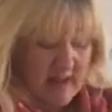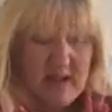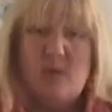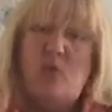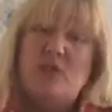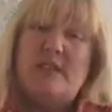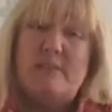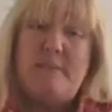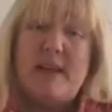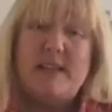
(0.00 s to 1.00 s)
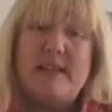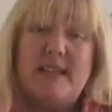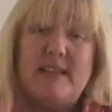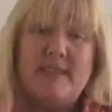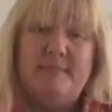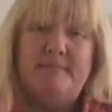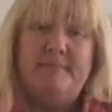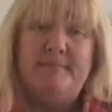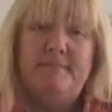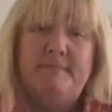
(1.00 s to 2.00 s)
and I want it mended?
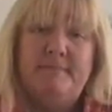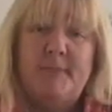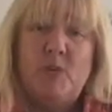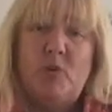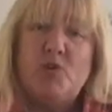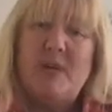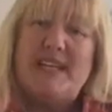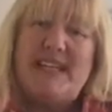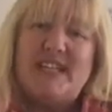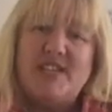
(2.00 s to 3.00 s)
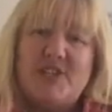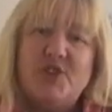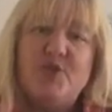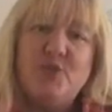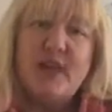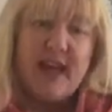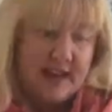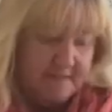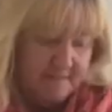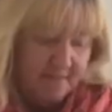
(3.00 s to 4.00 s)
What do I need to do
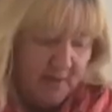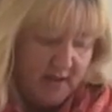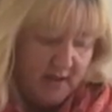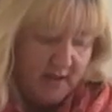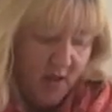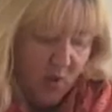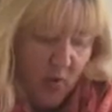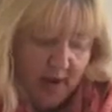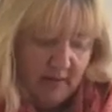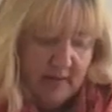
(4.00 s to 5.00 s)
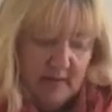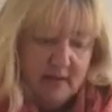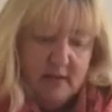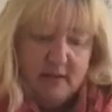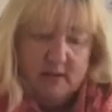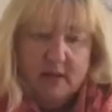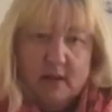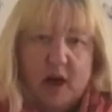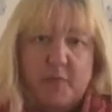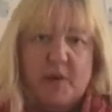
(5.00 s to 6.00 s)
then? Well,
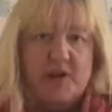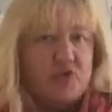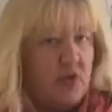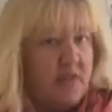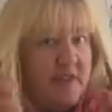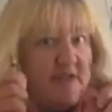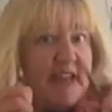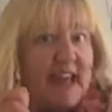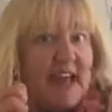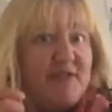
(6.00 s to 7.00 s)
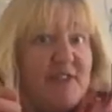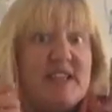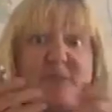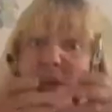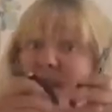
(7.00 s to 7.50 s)
I might try very carefully to